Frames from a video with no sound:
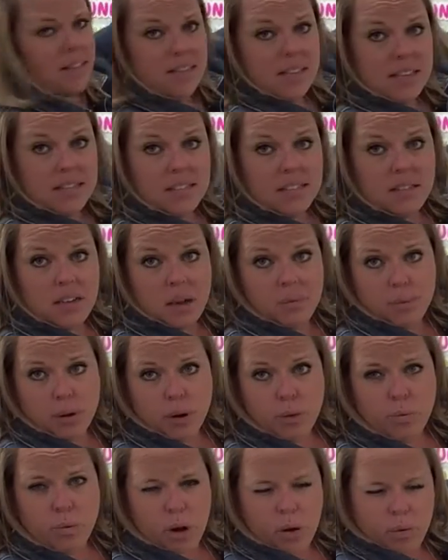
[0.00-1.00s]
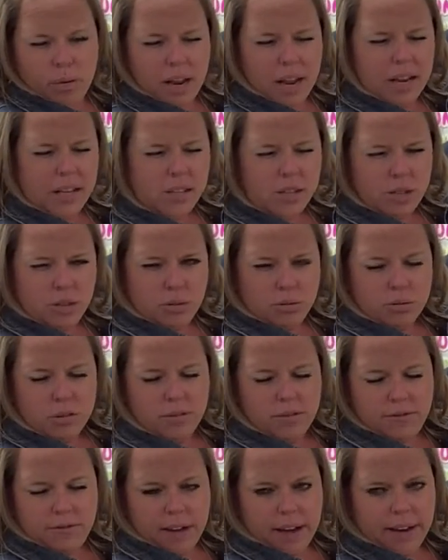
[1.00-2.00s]
this number, what would I do to
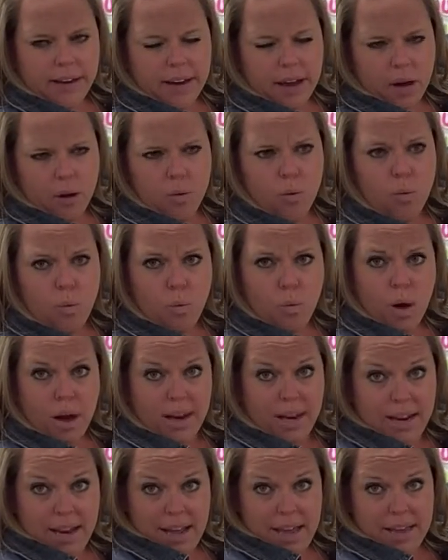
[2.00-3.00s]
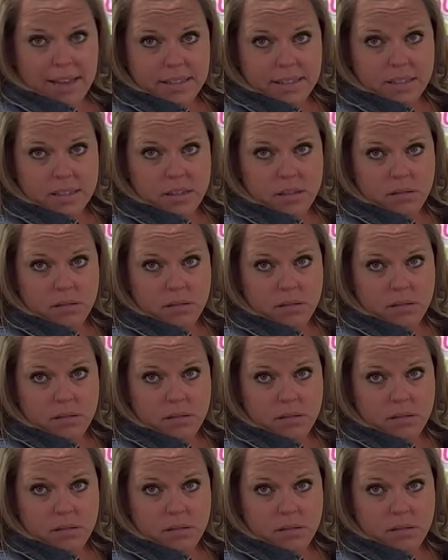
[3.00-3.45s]
find out what it is?